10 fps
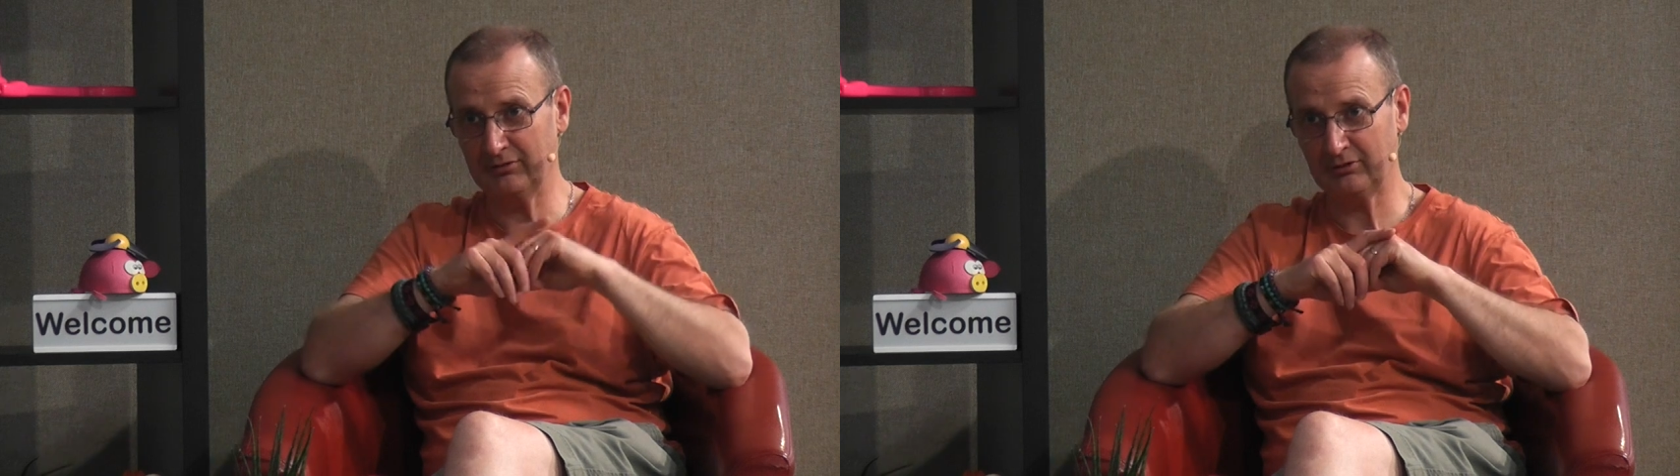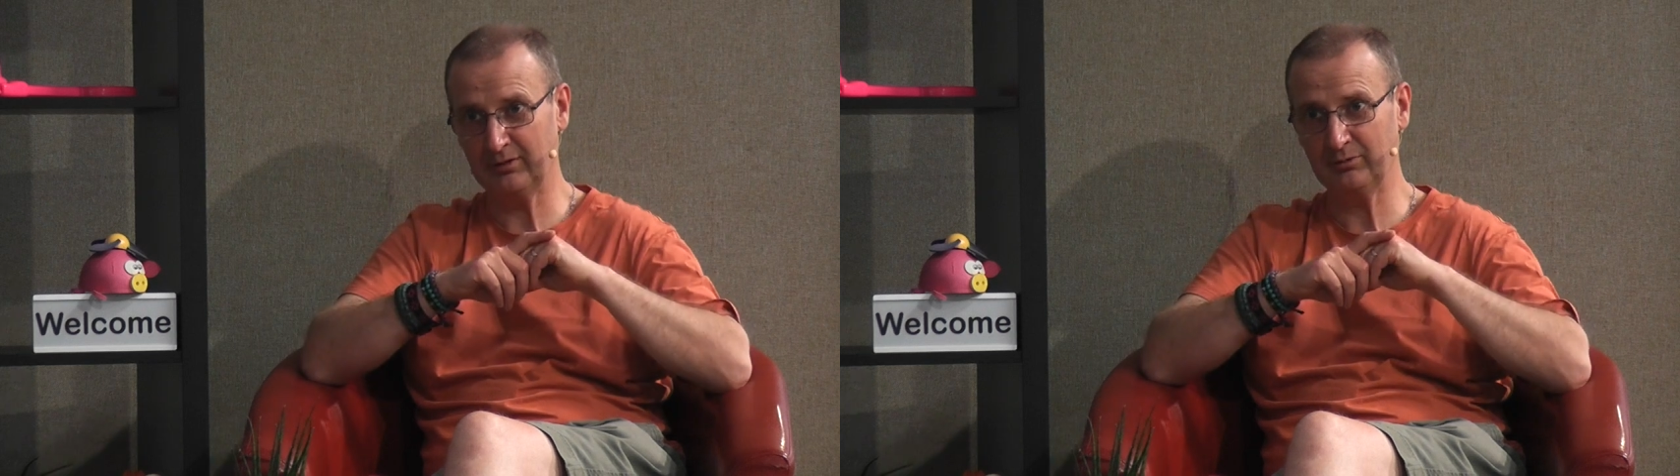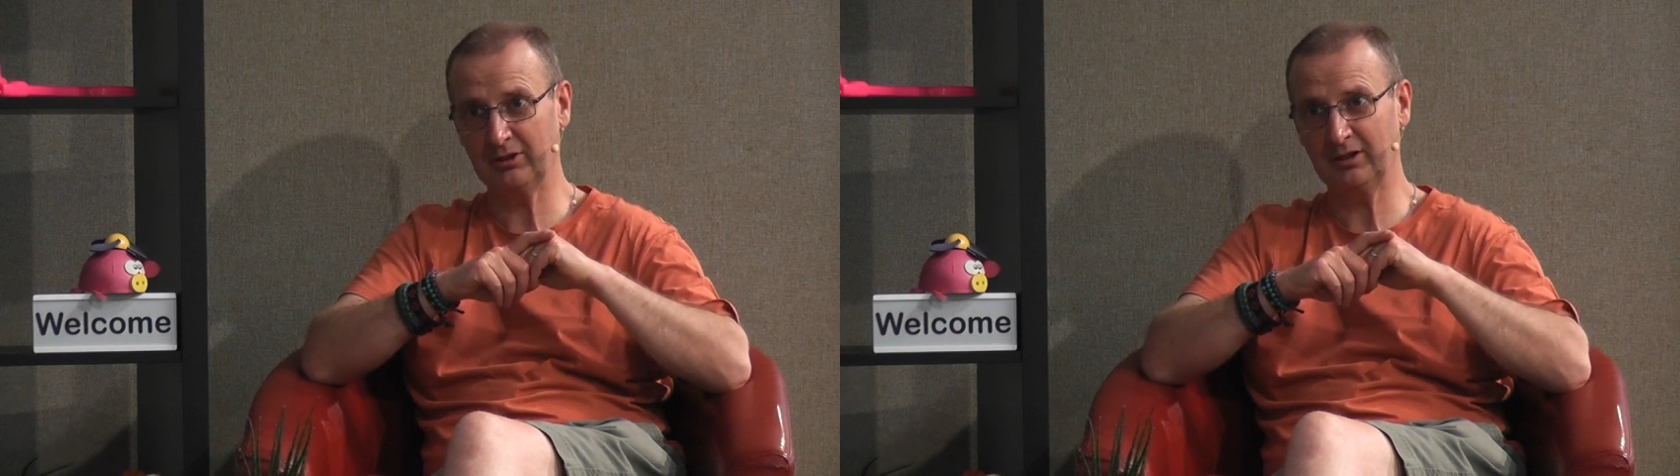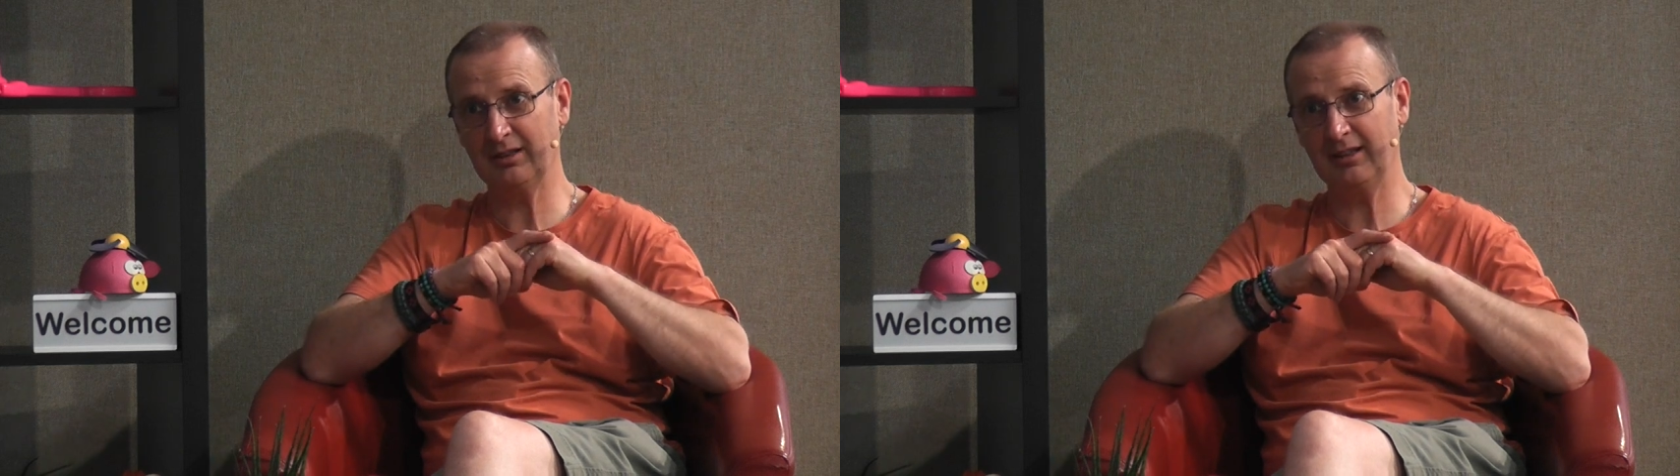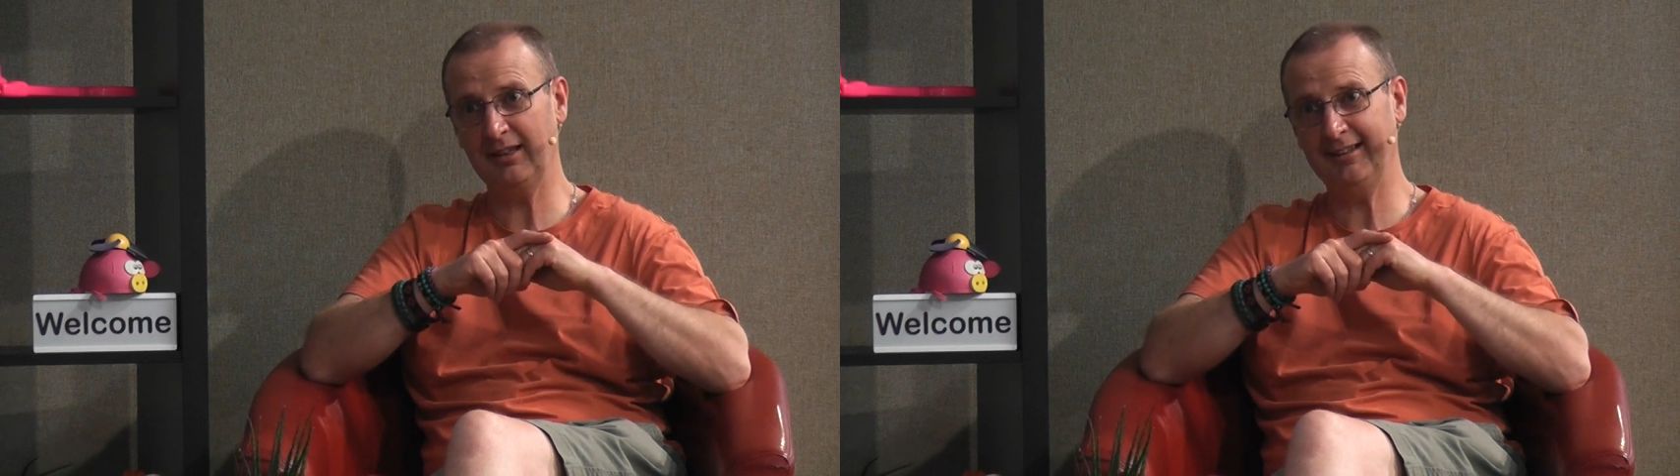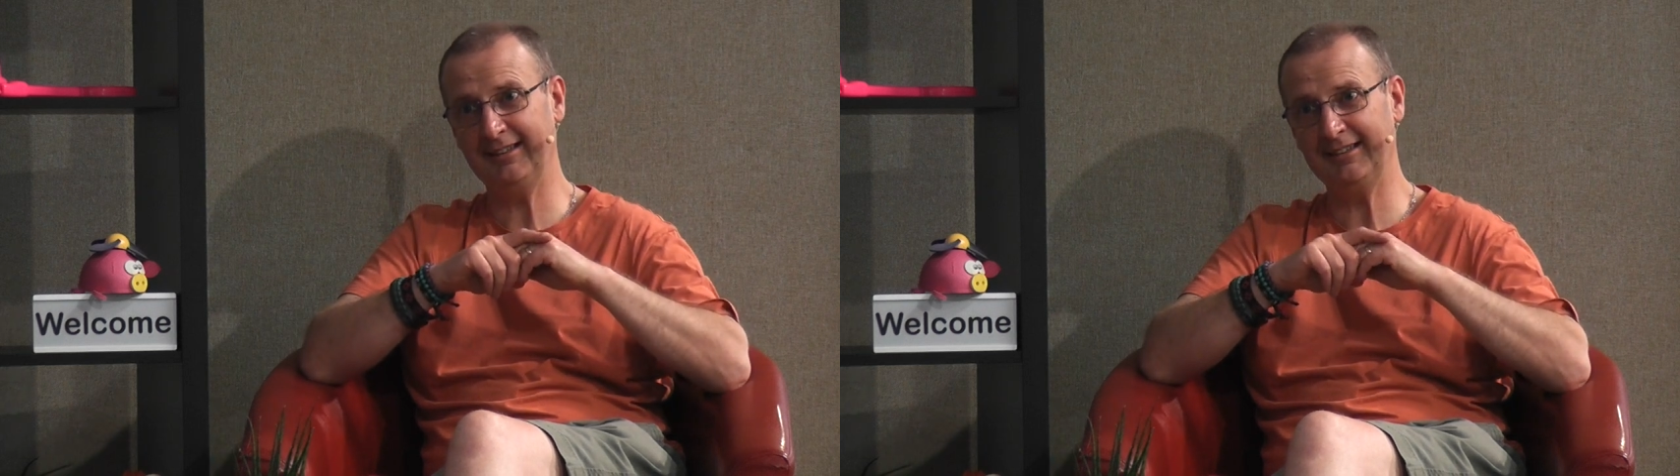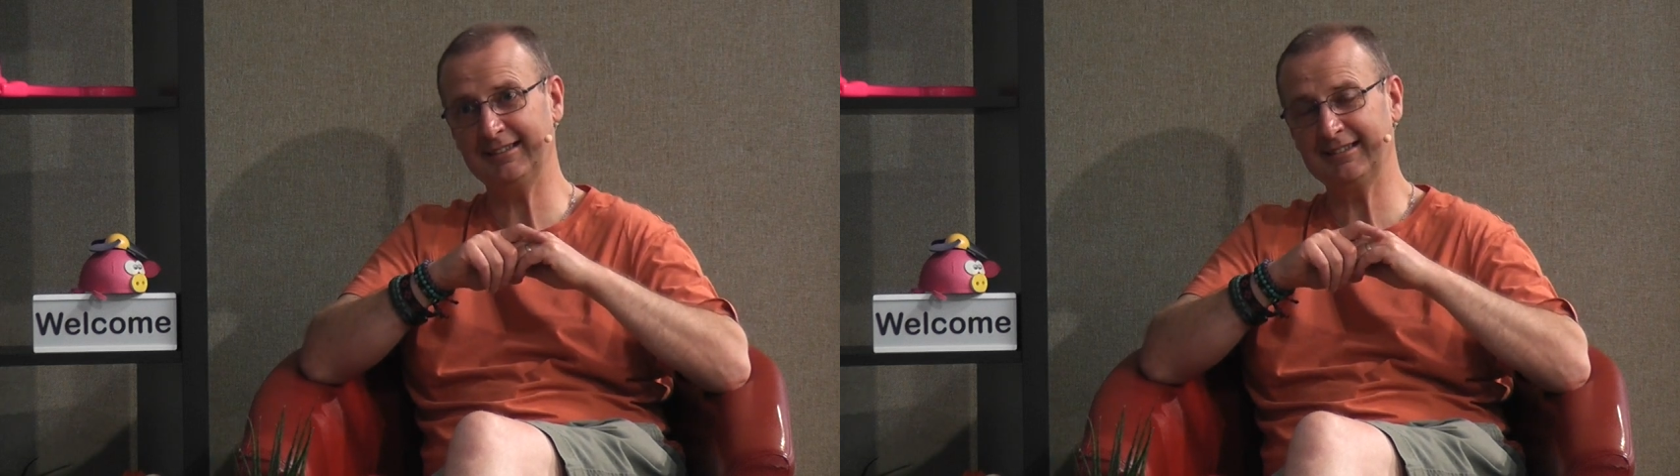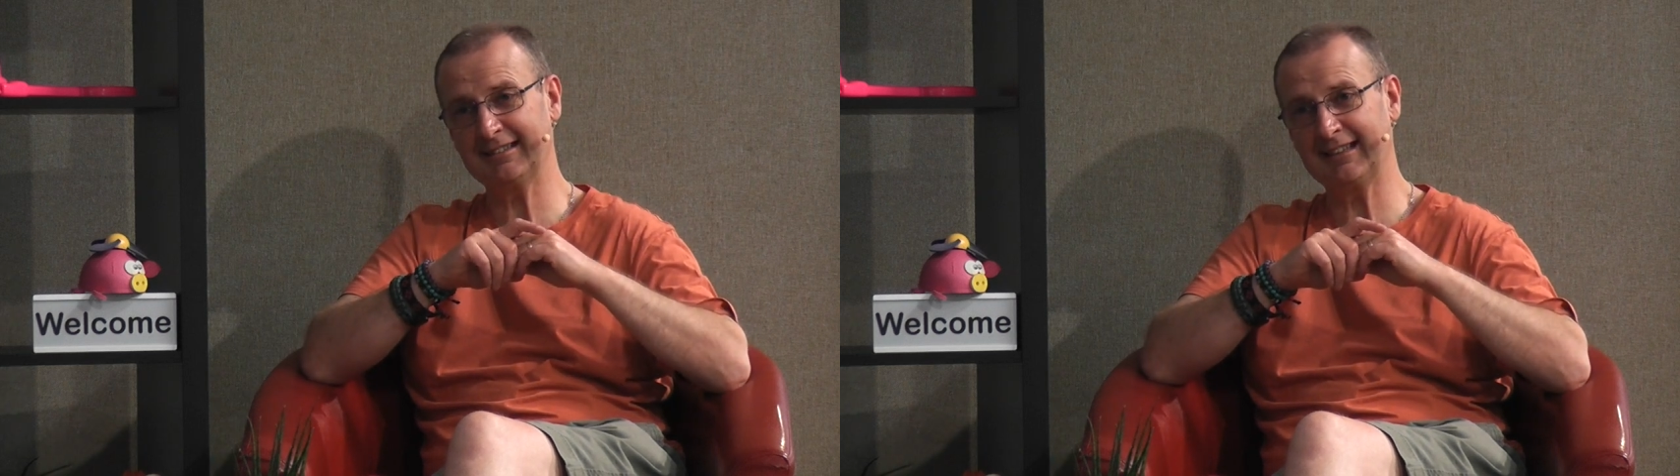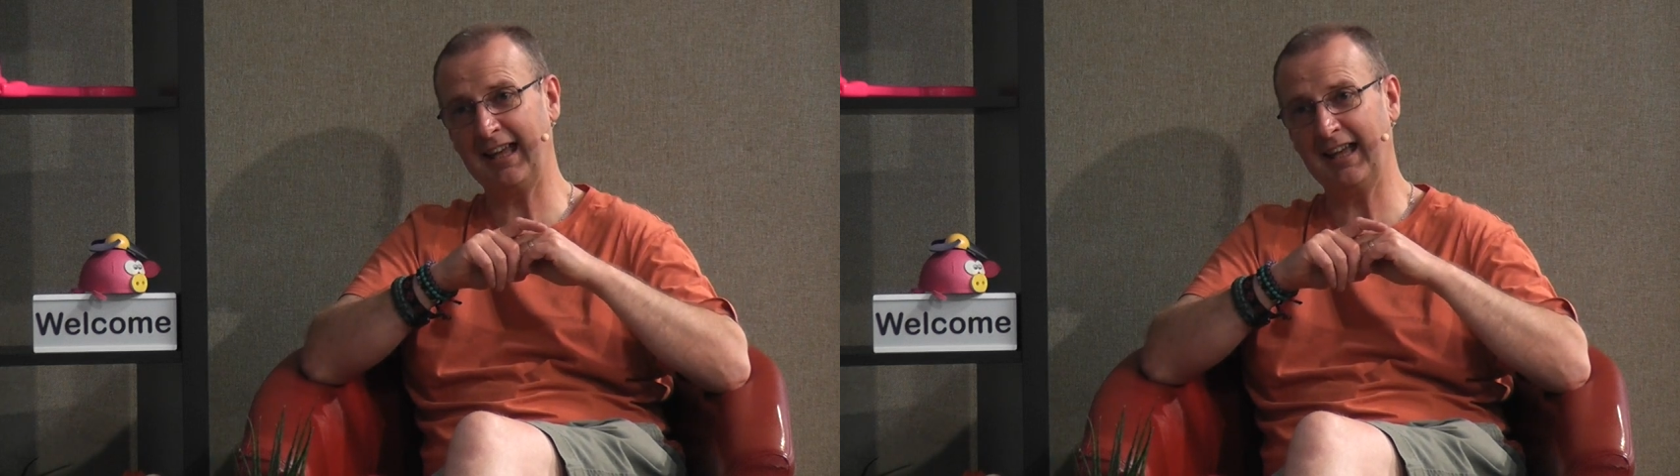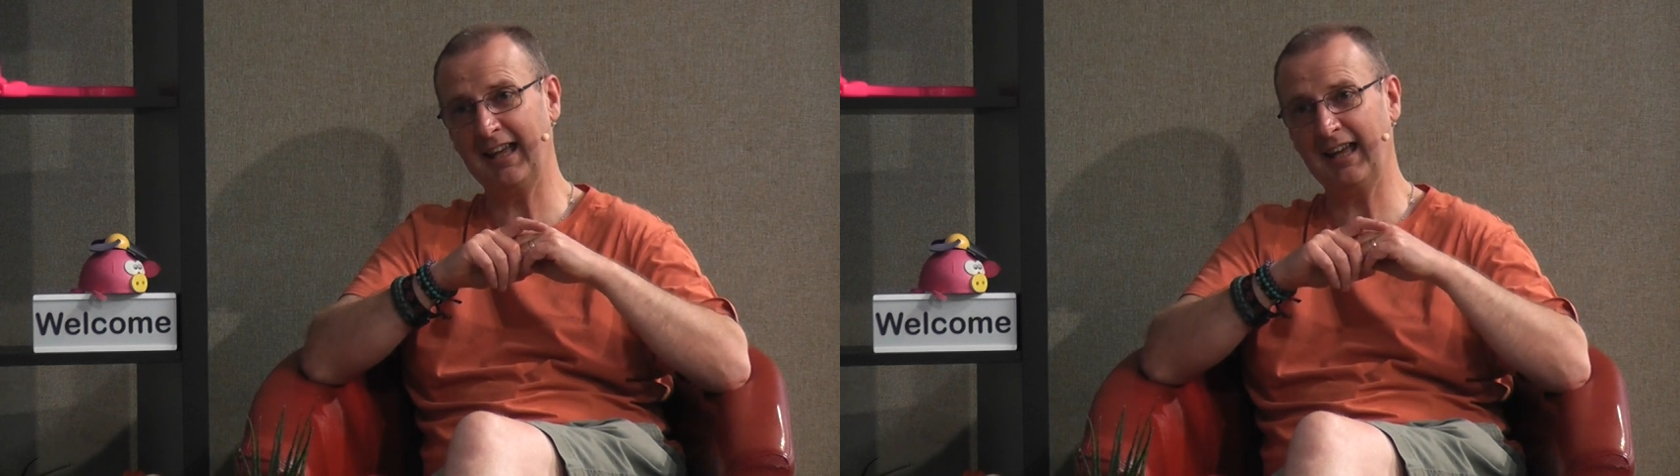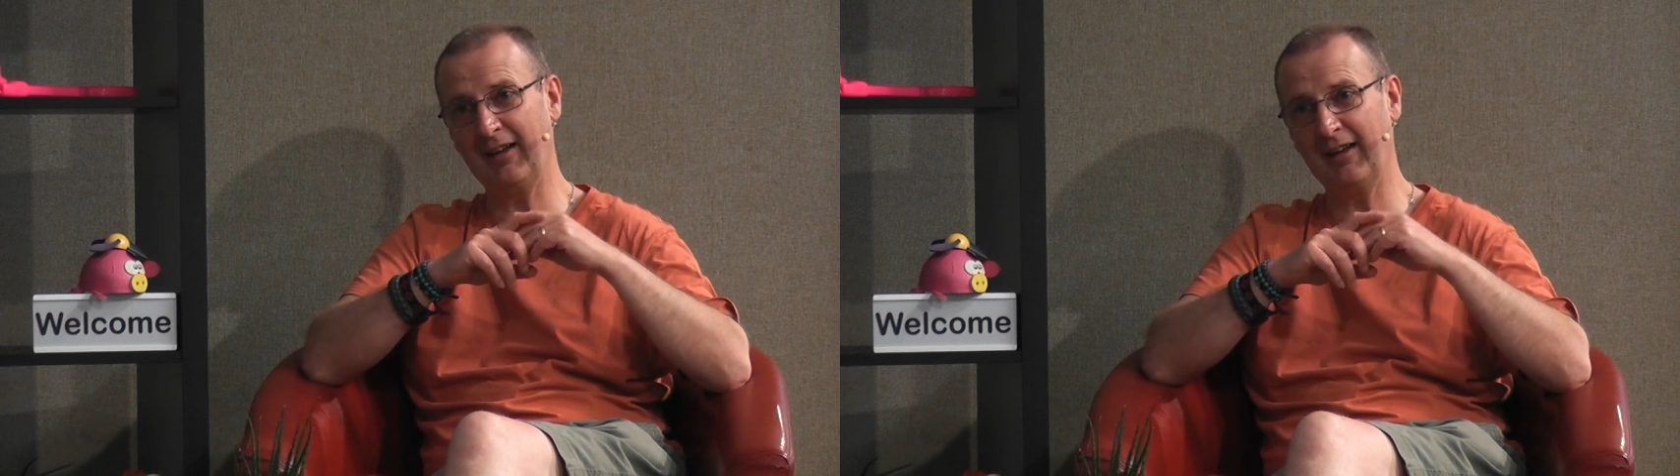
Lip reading: Scripture is that